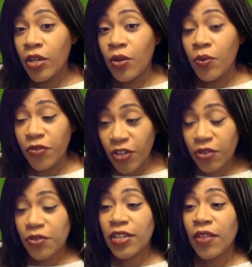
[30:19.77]
We've done
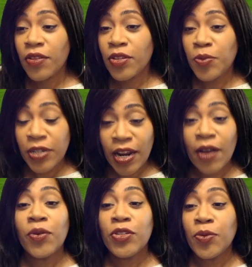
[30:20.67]
all the others, we're
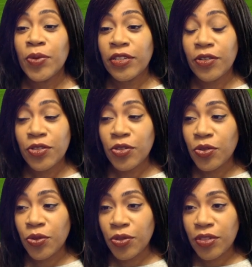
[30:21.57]
now on to windows and
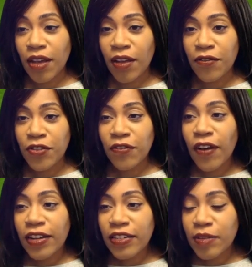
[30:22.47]
doors. I've
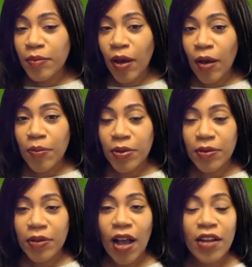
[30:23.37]
divided them up
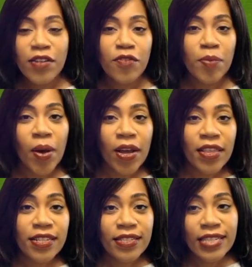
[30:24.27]
kind of by
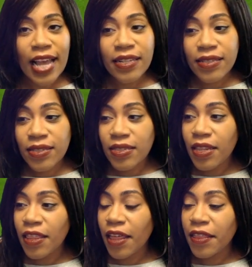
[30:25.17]
the sets
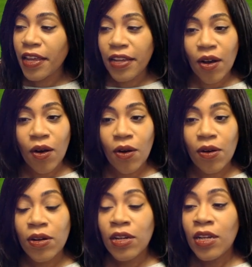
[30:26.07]
that they
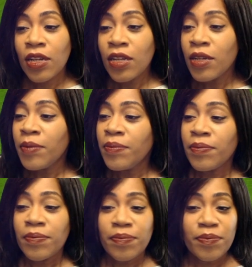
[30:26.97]
are
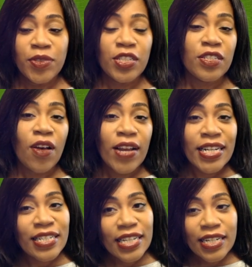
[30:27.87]

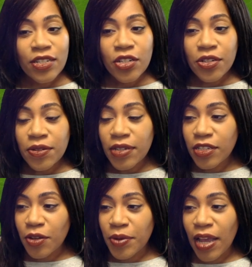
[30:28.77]
designed into.
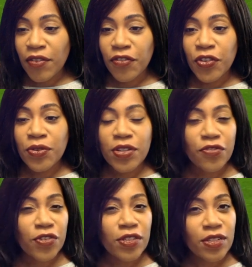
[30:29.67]
So we have a few
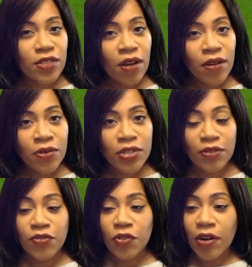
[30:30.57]
different styles
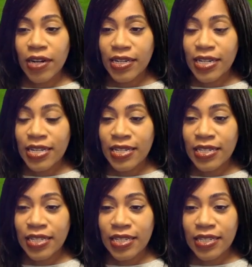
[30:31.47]
and varieties
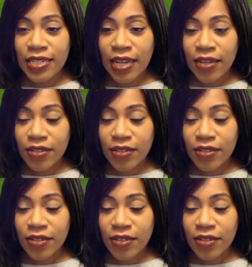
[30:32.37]
in this set.